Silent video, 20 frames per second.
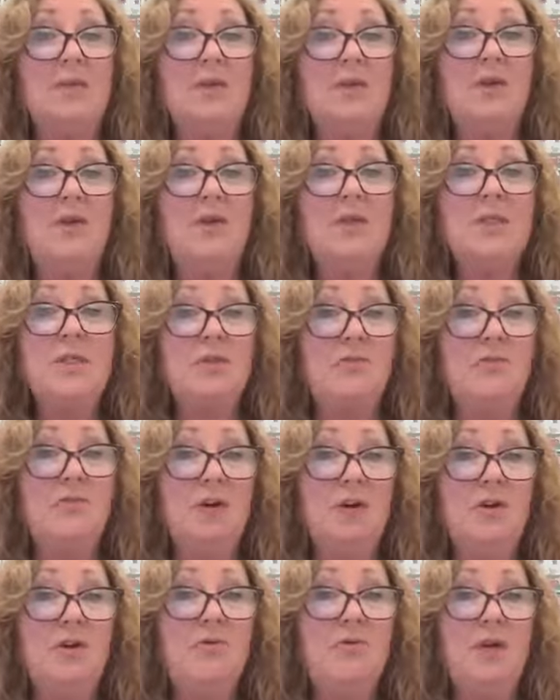are used to
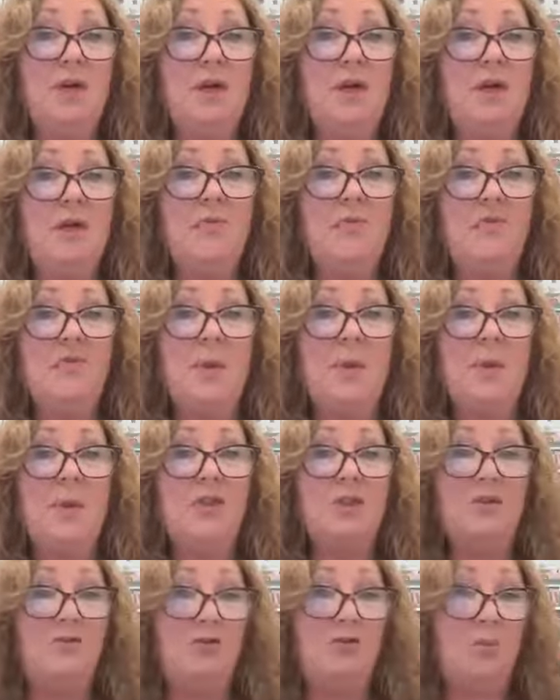verify
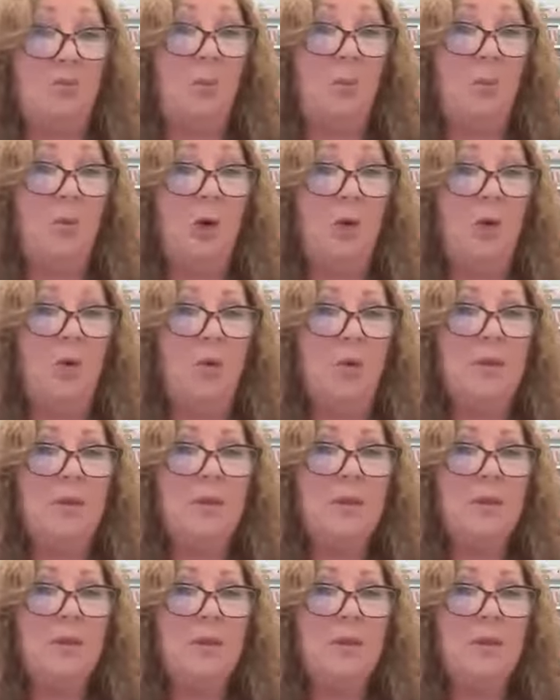information from a borrower,